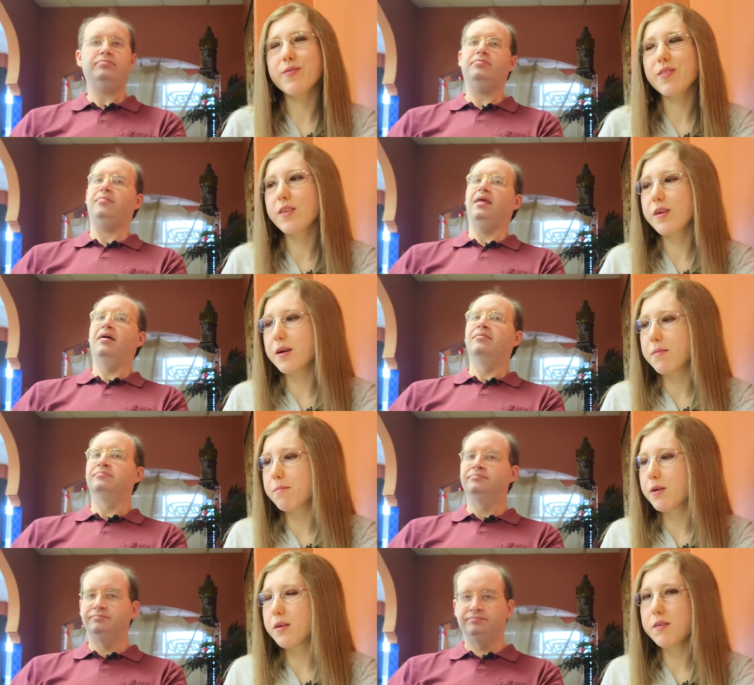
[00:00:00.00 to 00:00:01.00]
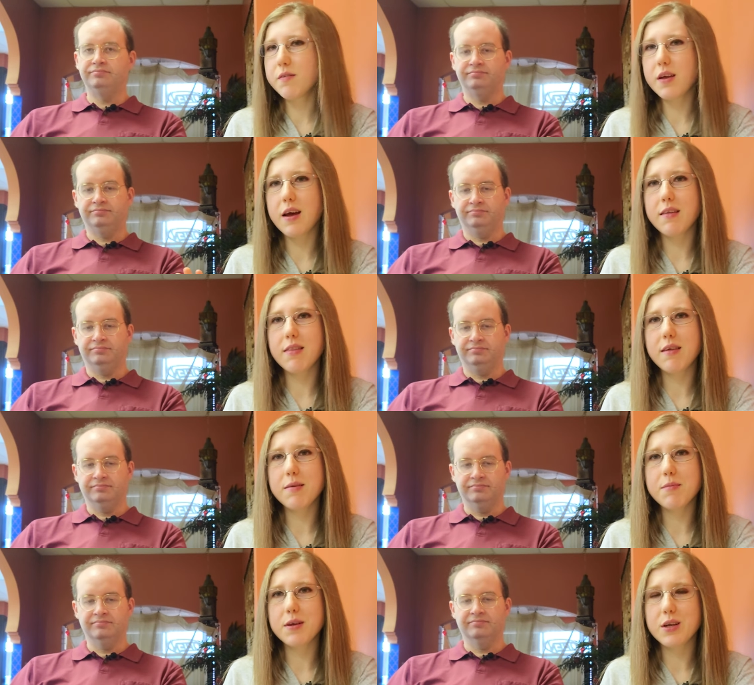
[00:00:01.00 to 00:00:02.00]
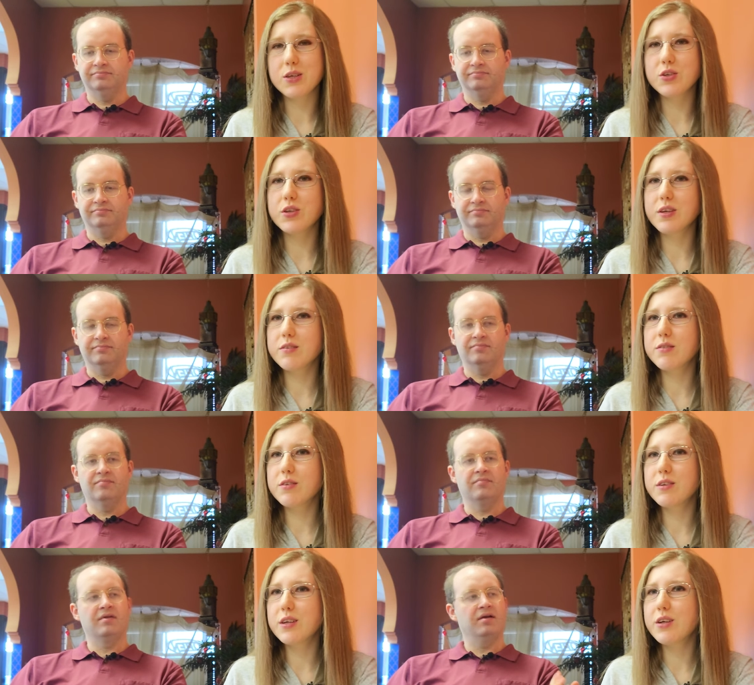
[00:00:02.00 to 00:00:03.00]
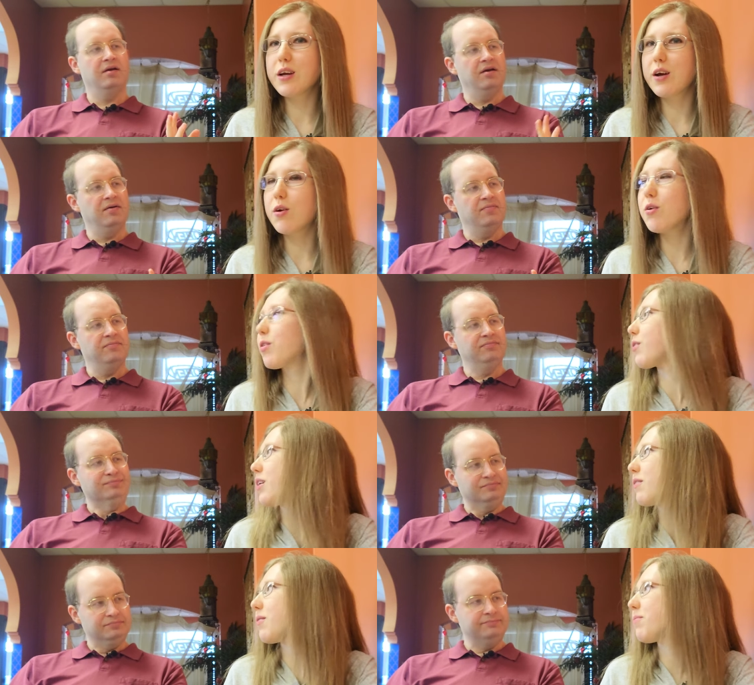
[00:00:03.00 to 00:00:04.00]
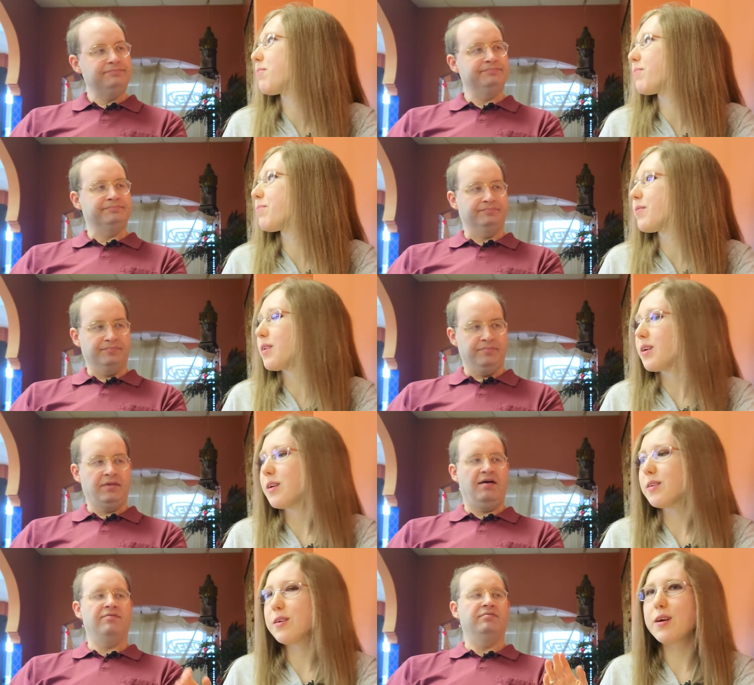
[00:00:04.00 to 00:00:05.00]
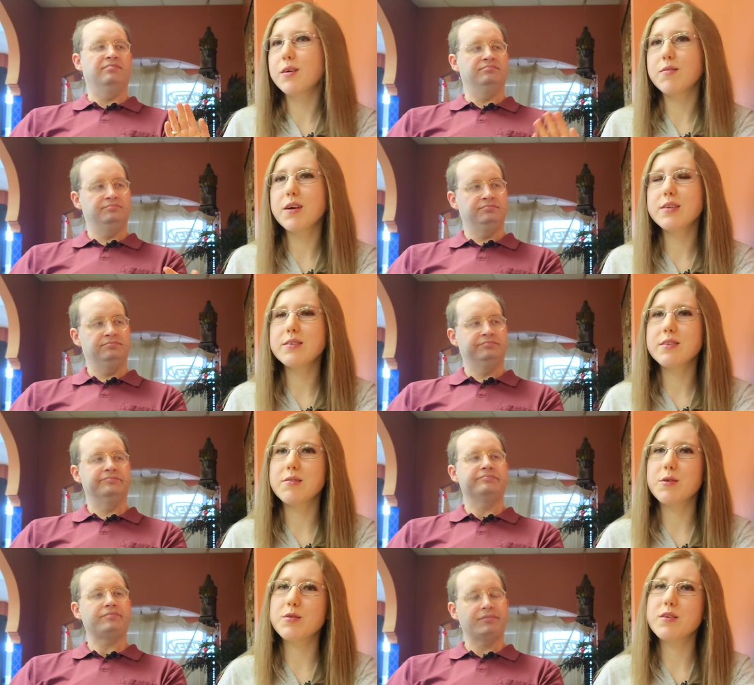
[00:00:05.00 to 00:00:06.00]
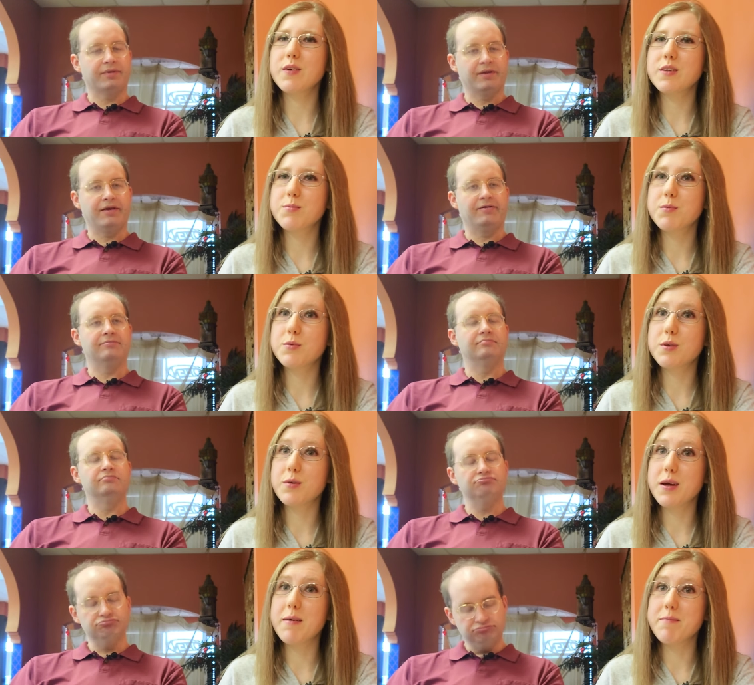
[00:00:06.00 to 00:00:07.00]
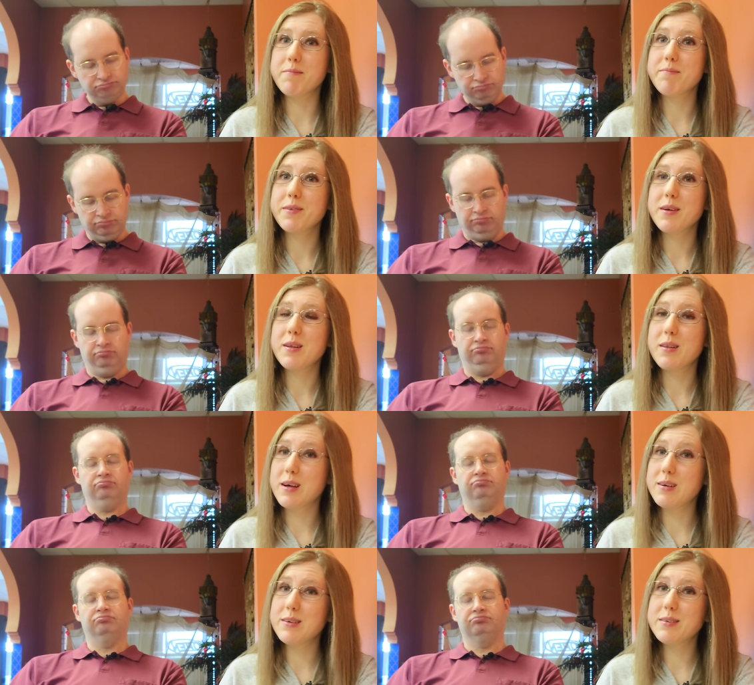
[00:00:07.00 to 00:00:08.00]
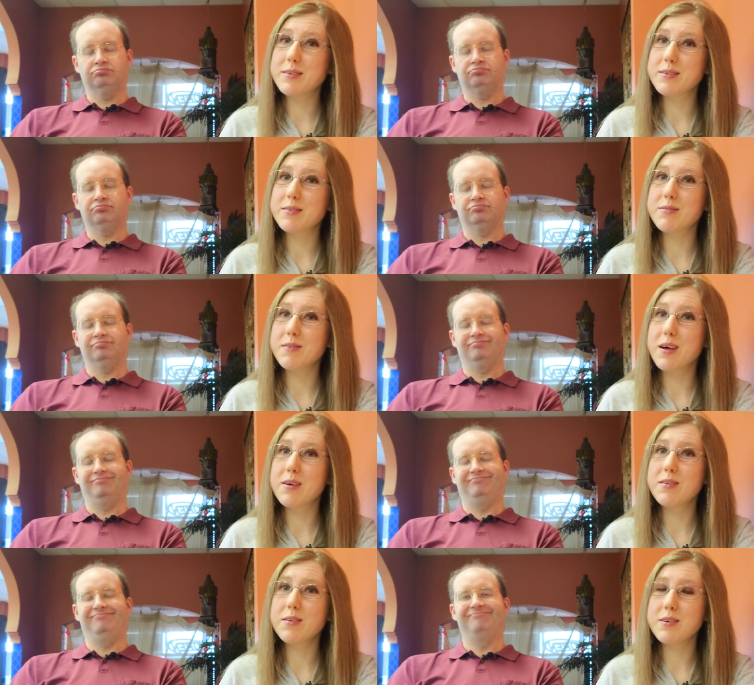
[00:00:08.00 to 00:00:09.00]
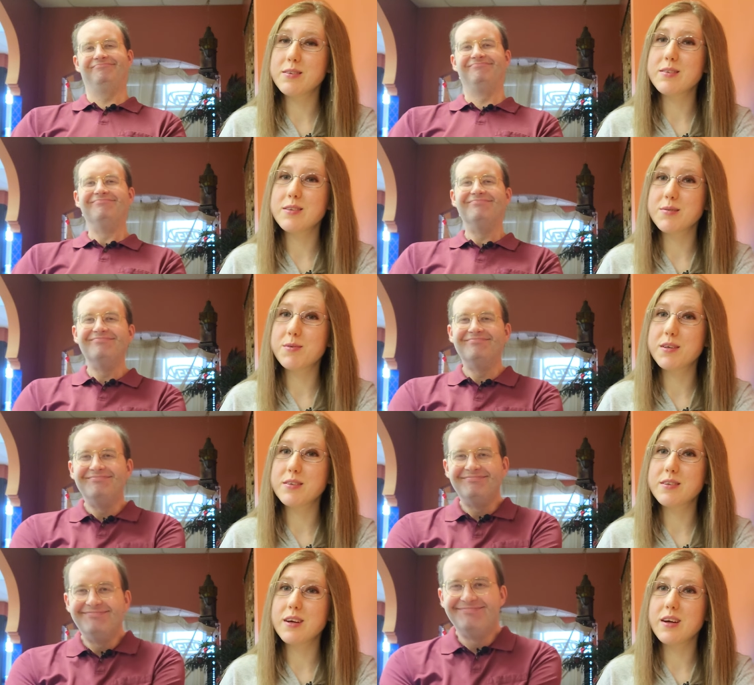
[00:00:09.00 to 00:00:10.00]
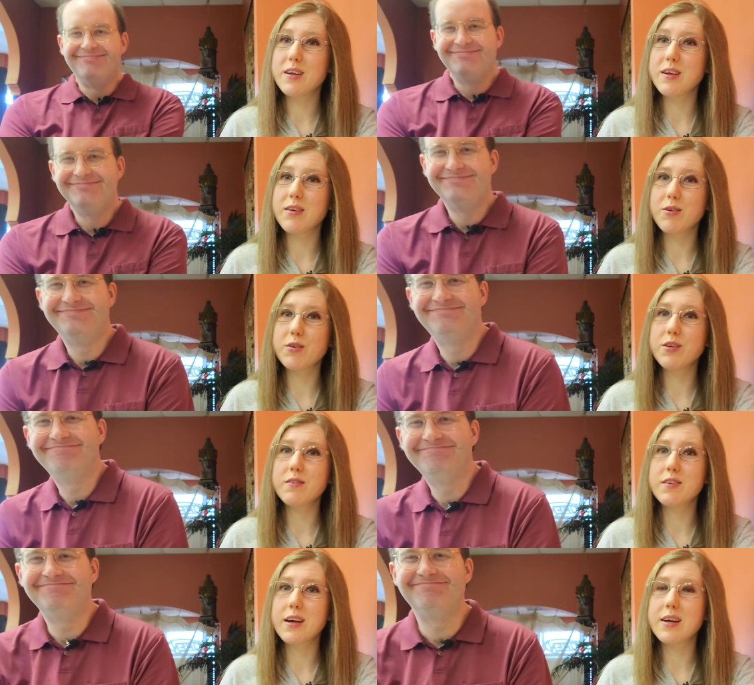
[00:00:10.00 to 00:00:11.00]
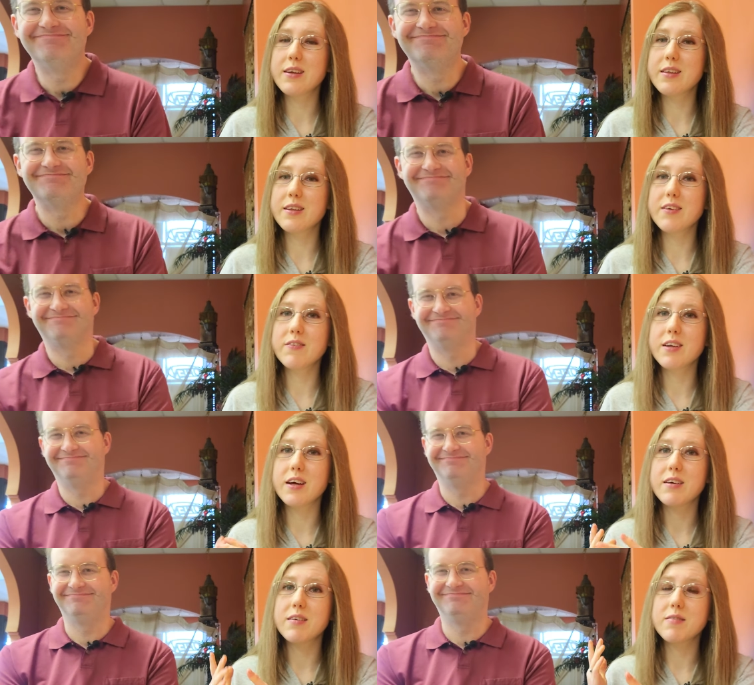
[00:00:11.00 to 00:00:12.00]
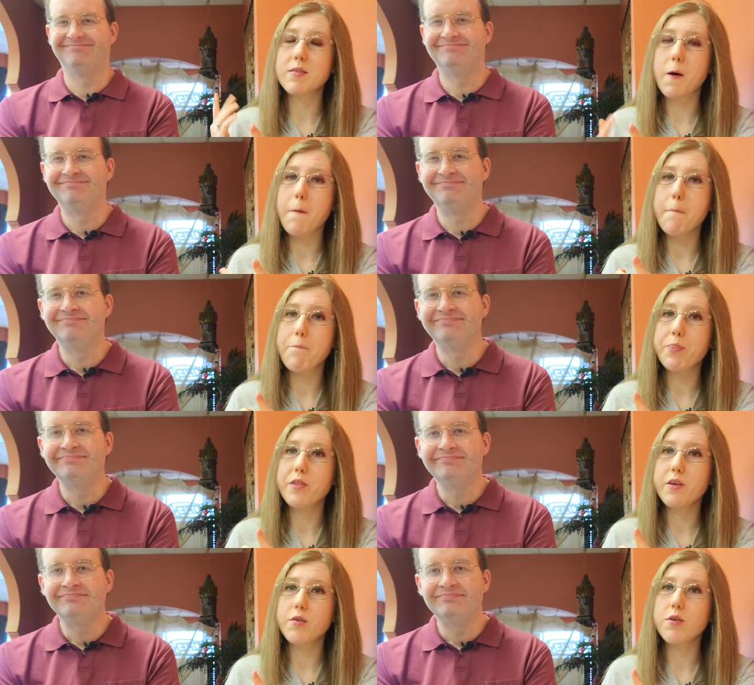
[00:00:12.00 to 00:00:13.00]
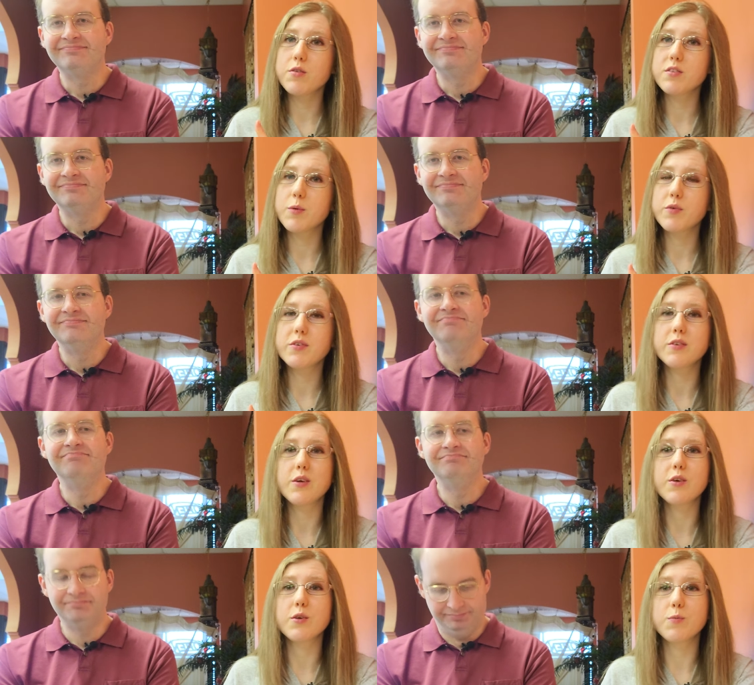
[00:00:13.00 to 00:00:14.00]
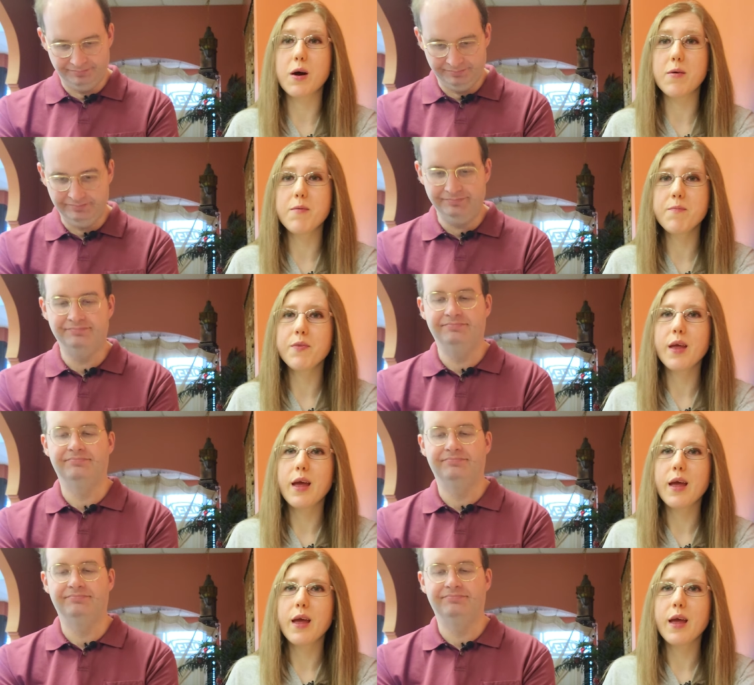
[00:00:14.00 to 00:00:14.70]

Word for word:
Speaker 1: Yeah, beef, He had lamb, and had chicken. So, like, you had all three of them. Mm-hmm. And then you had rice and roasted vegetables. So, yeah, mm-hmm. a lot of goodness. A lot of goodness in this place. They got, like, a really good variety. They even have um, gyro sandwiches here as well. Mm-hmm